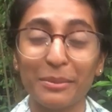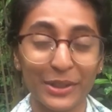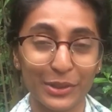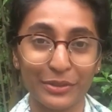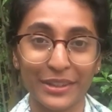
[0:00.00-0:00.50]
bit
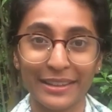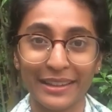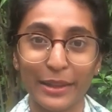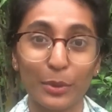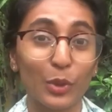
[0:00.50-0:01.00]
of it.
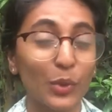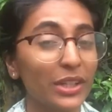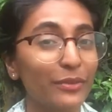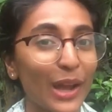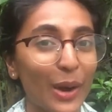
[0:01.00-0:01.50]
There were only
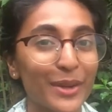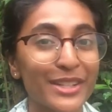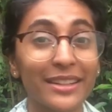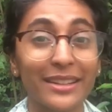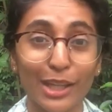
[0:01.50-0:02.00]
flowers
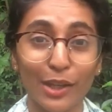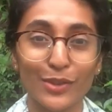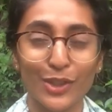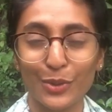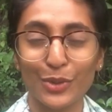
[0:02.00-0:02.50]
and leaves
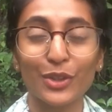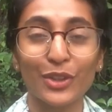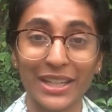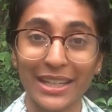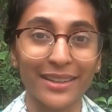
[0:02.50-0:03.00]
used to
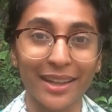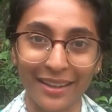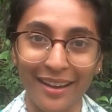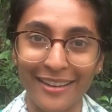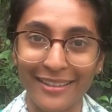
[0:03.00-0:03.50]
create that
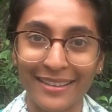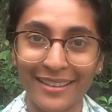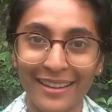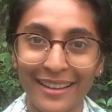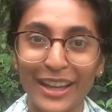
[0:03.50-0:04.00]
art.
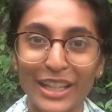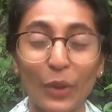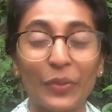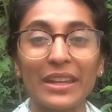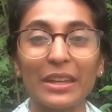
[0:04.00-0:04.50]
Now
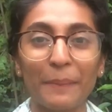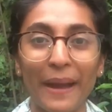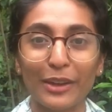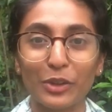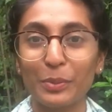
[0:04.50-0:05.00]
think
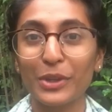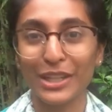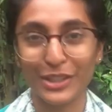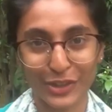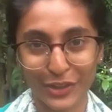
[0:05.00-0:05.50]
back to
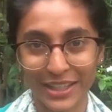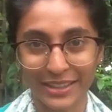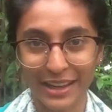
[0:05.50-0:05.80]
prehistoric